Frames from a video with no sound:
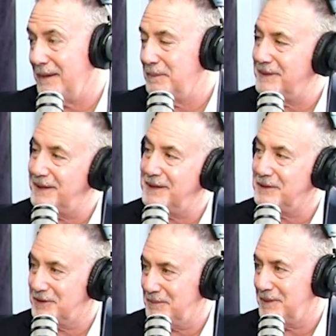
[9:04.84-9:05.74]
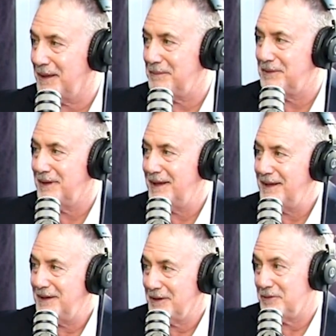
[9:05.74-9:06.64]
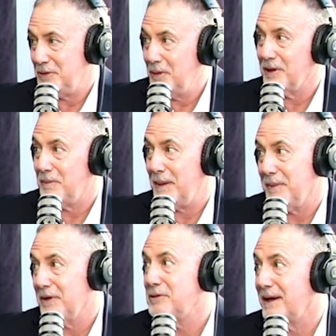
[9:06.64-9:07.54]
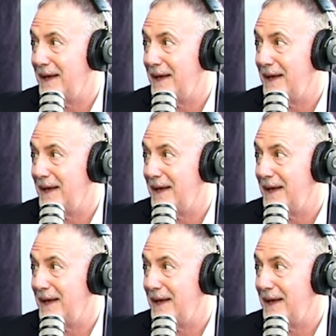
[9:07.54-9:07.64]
But then there's 2 other people, they're trying to